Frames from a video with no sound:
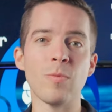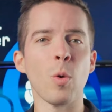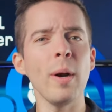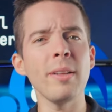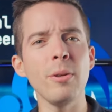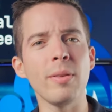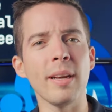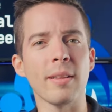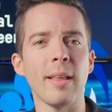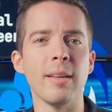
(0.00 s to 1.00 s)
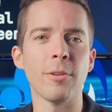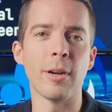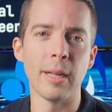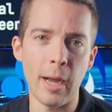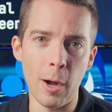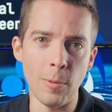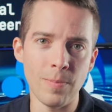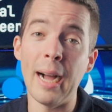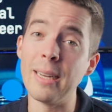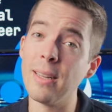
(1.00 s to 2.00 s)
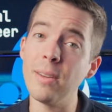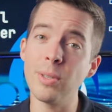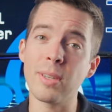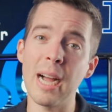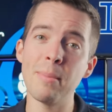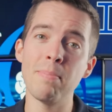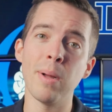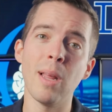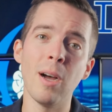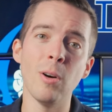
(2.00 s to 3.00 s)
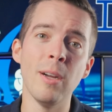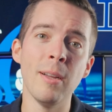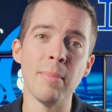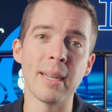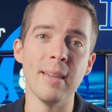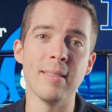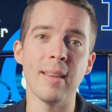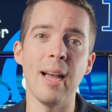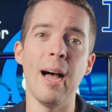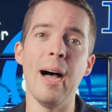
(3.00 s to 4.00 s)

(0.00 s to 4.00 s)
So where do you think things are going to go? I'd love your comment below because